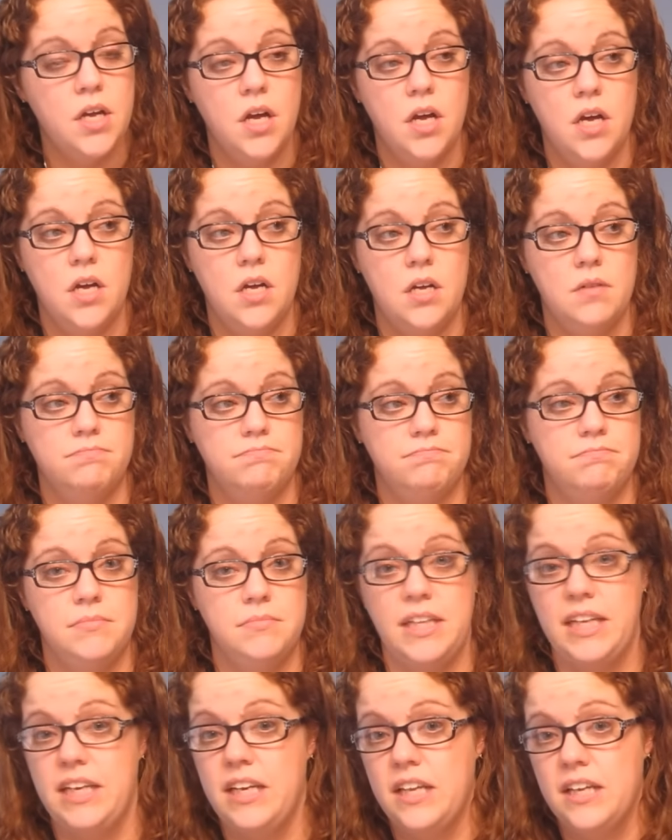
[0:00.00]
um,
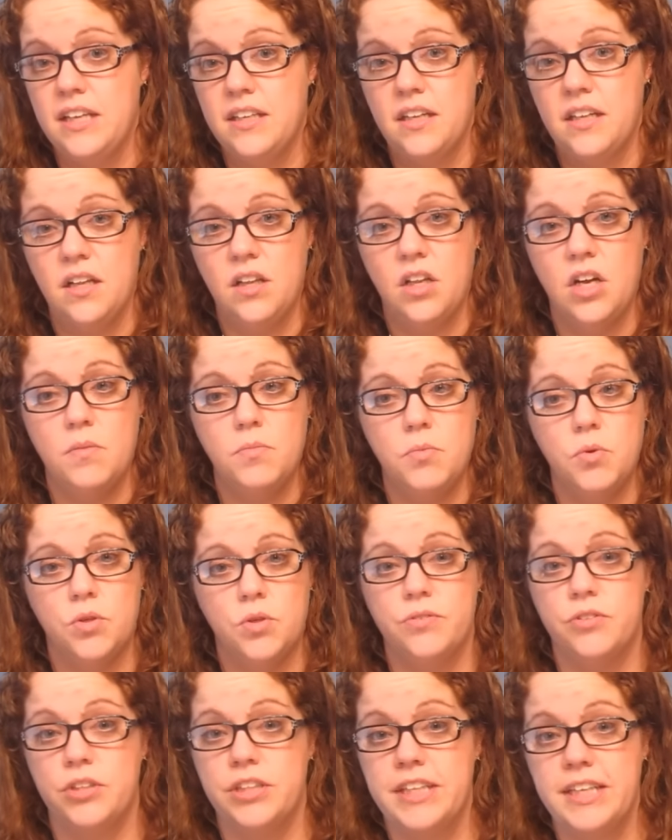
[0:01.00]
lenient, a lot more
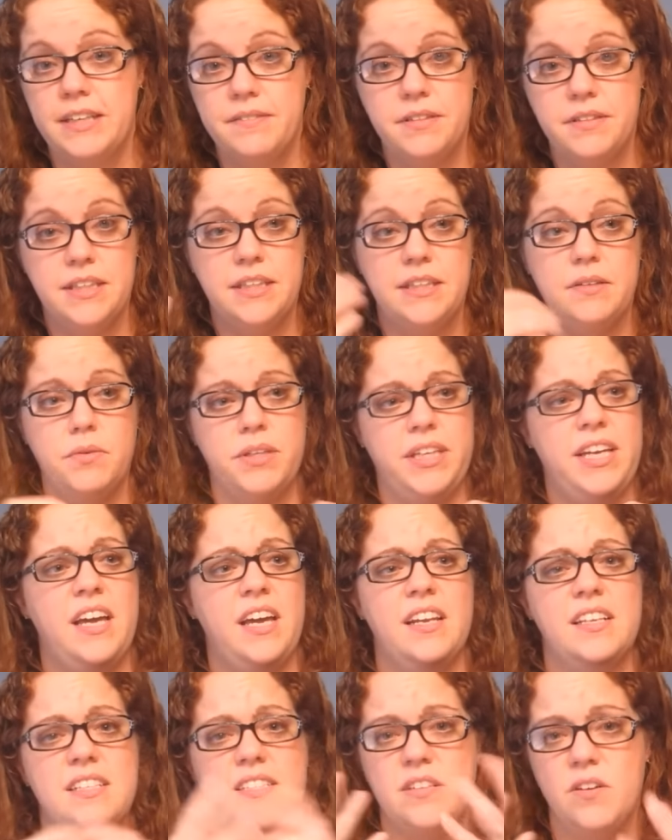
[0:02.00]
forgiving. We
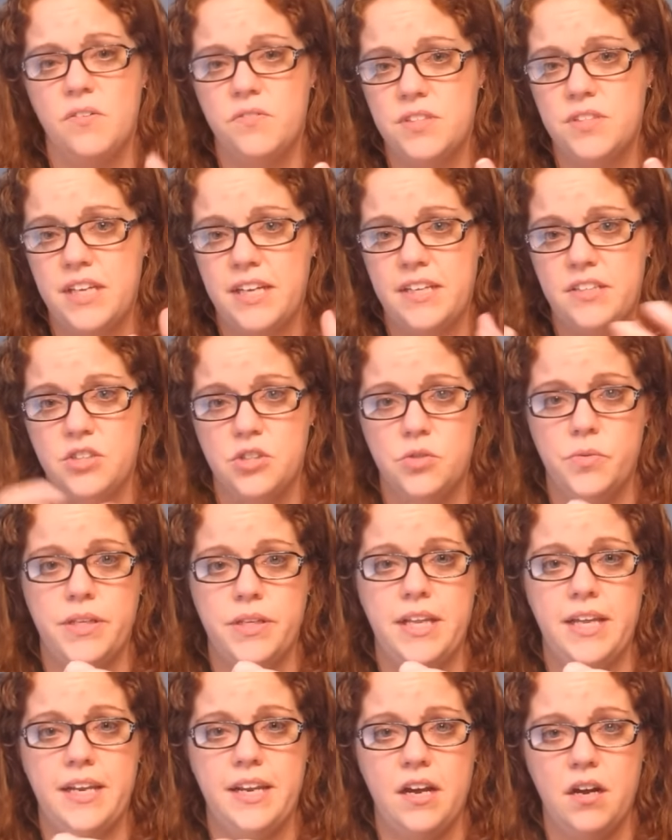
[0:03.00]
kind of self schedule, we
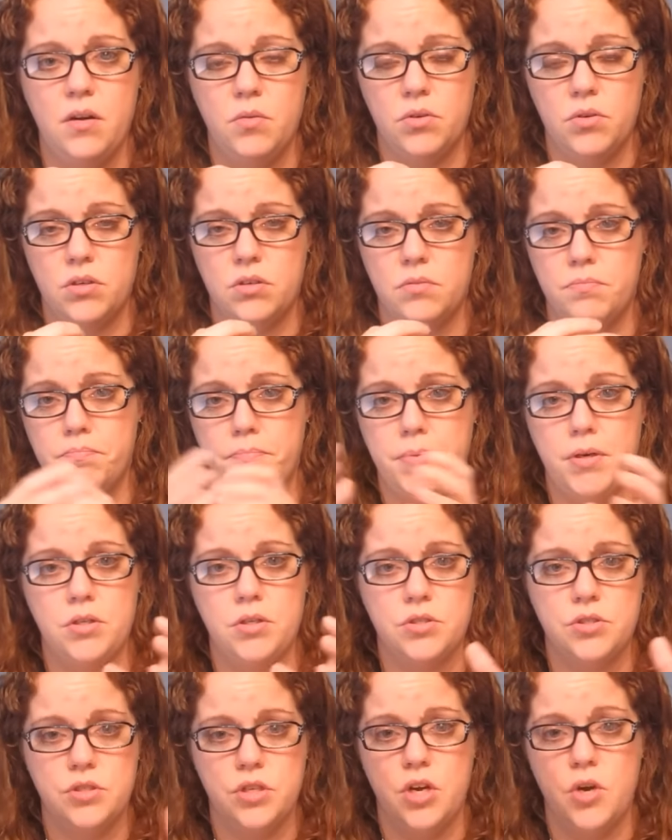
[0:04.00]
let our
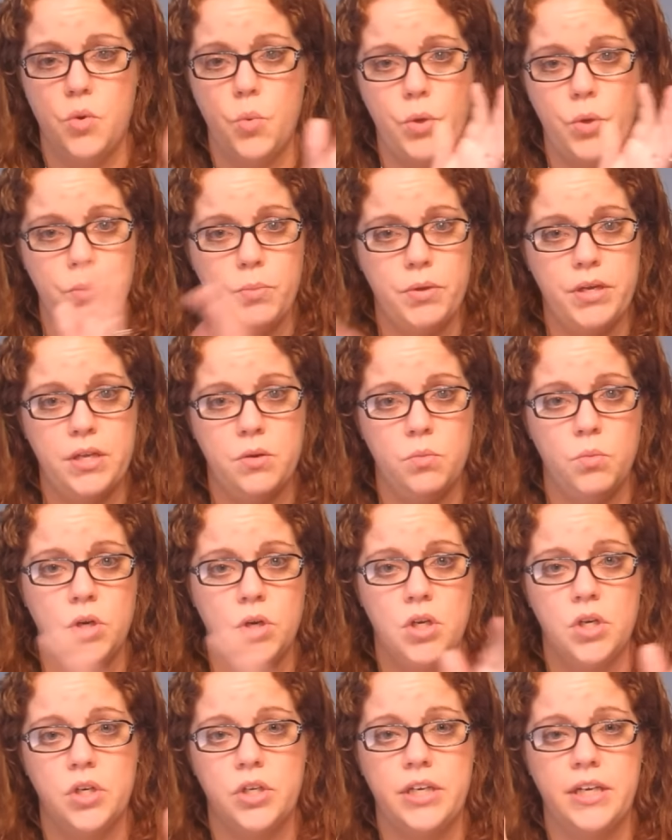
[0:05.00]
boss know when we can
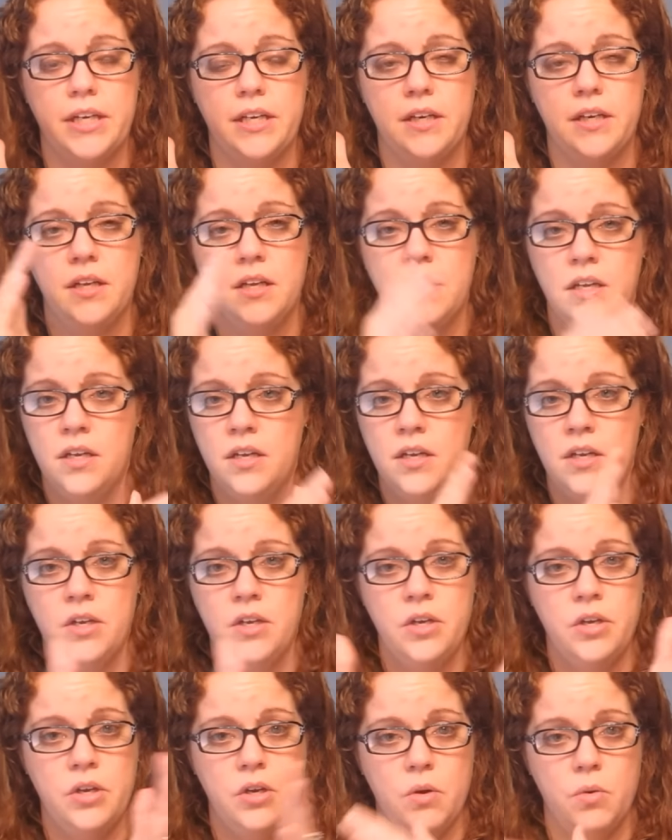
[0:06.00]
work and
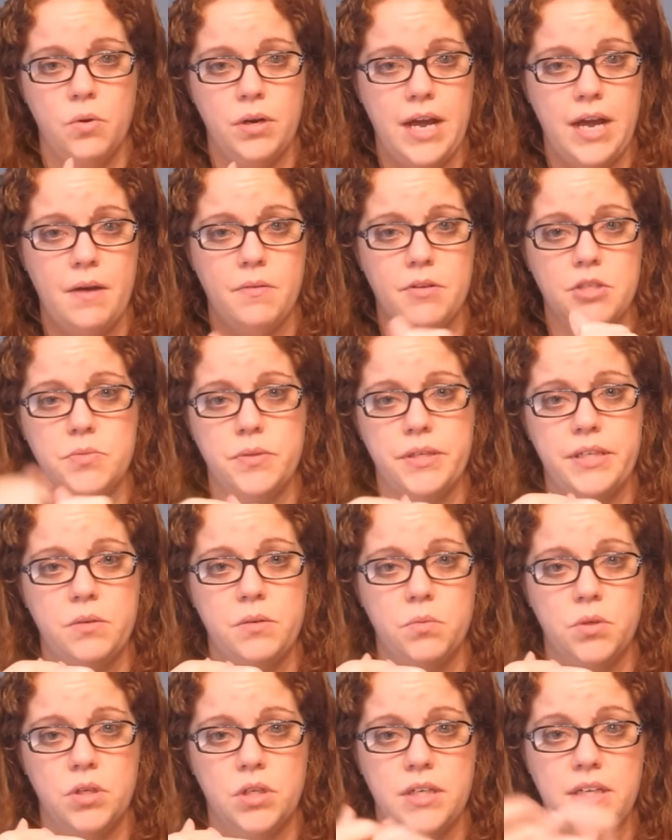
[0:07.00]
what hours we
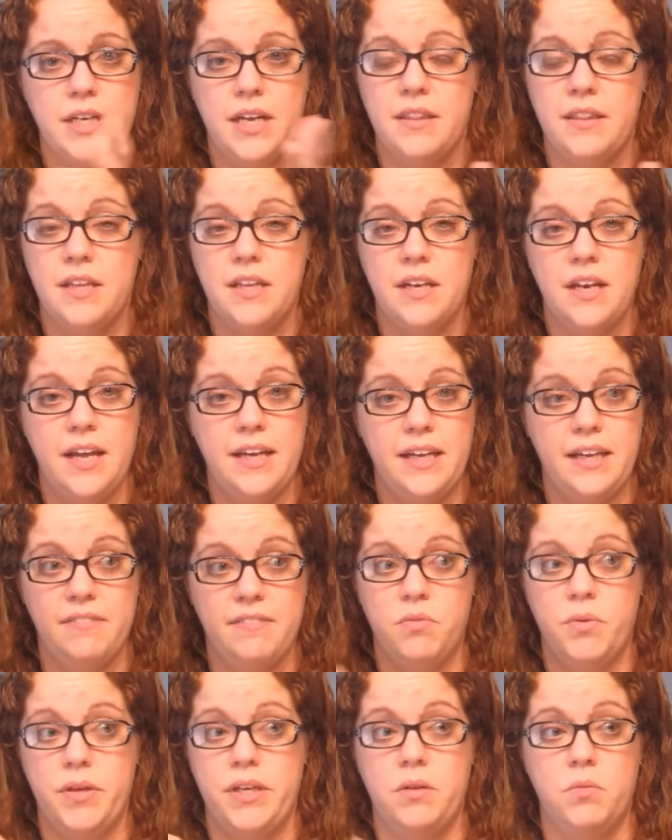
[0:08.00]
can work and then like
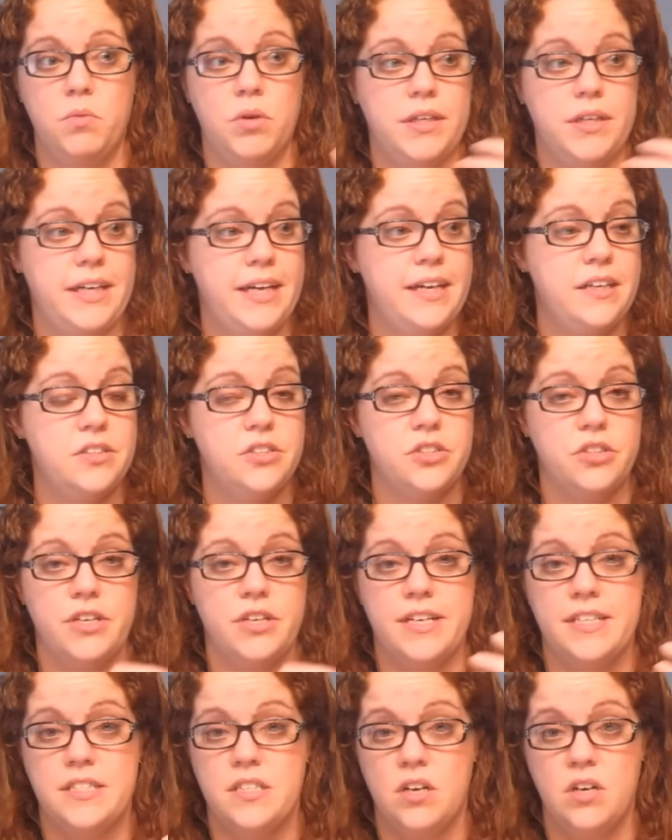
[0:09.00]
if we can work extra
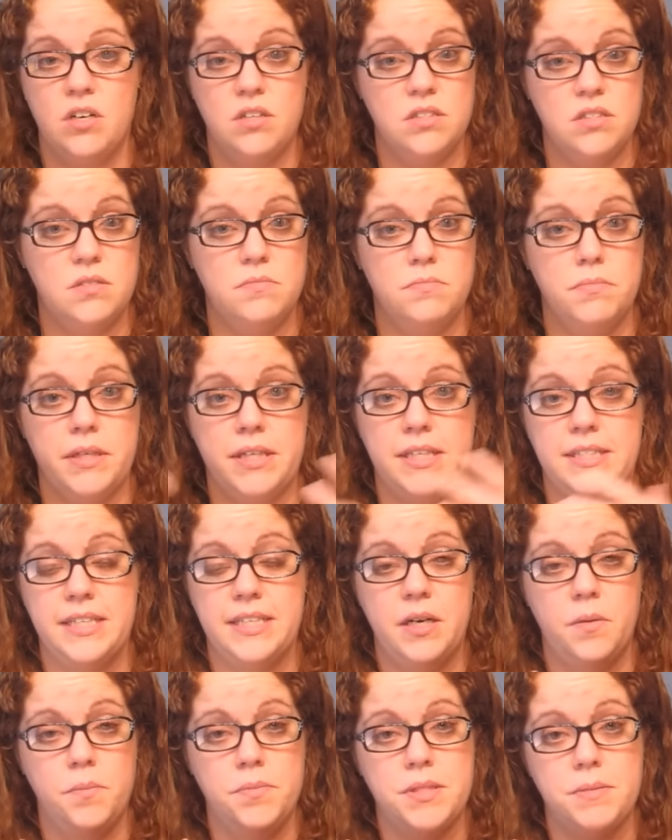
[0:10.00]
it's awesome because it
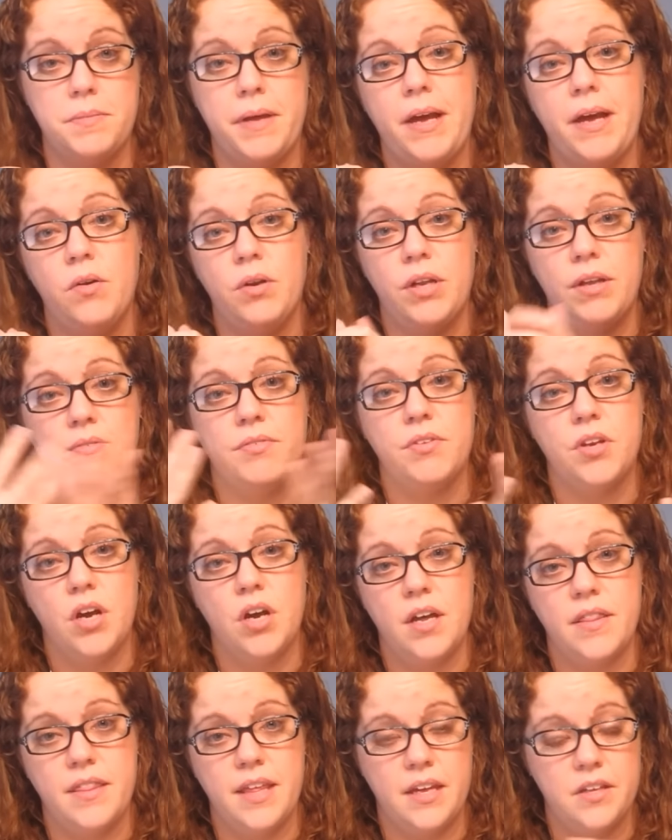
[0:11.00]
helps them out if
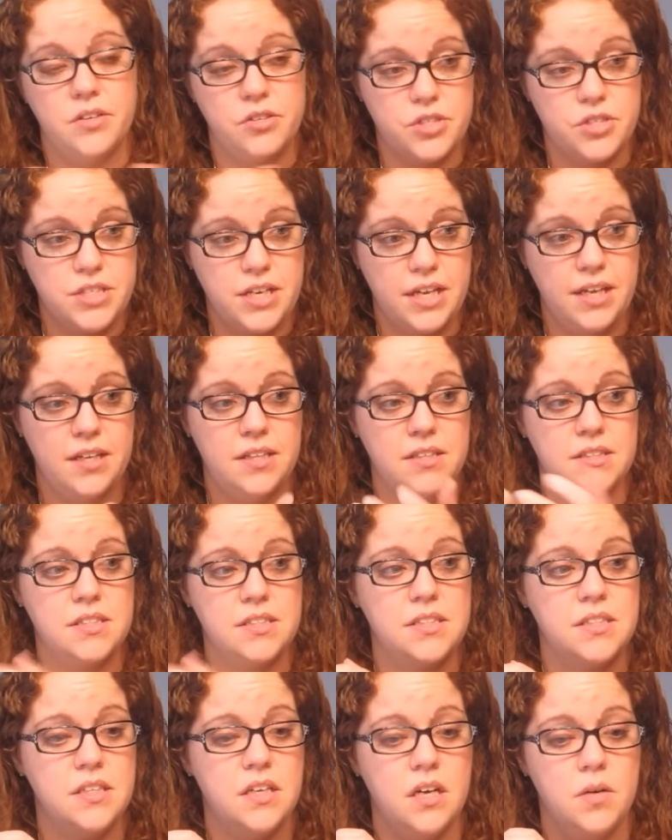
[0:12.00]
not they understand
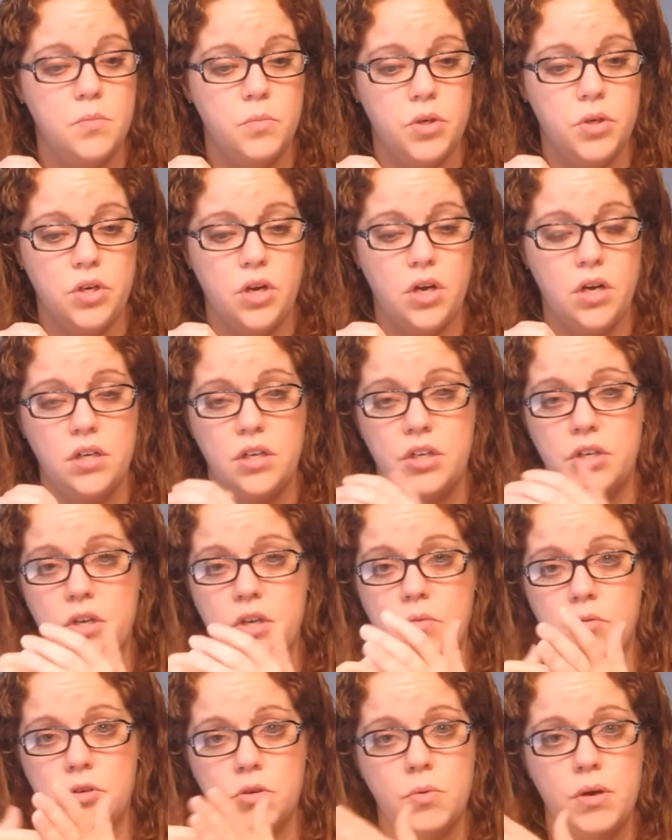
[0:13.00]
um, we're not you
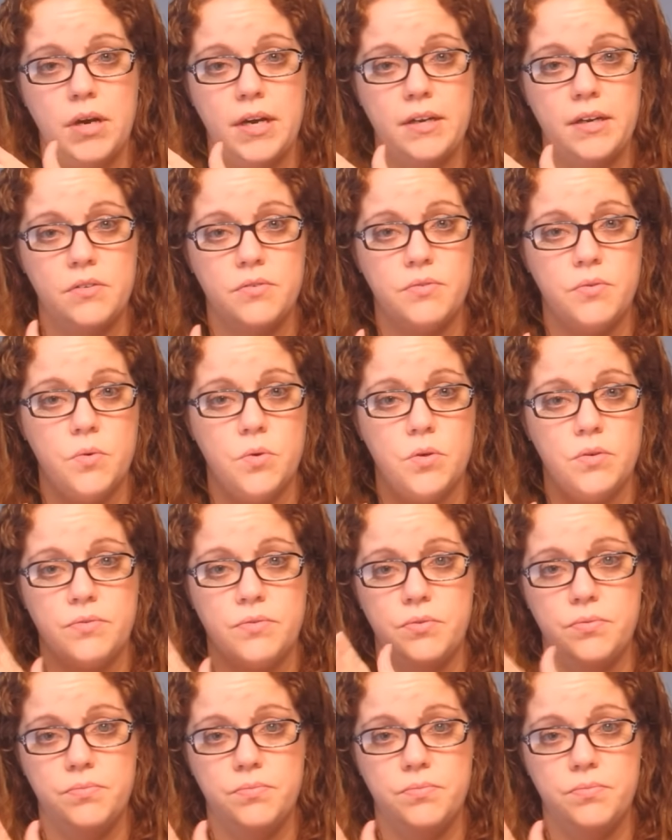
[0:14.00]
know required for